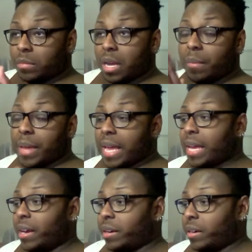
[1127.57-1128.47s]
her
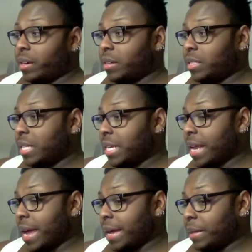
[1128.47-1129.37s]
man are sitting
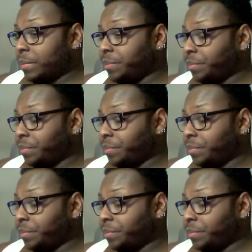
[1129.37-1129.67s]
down,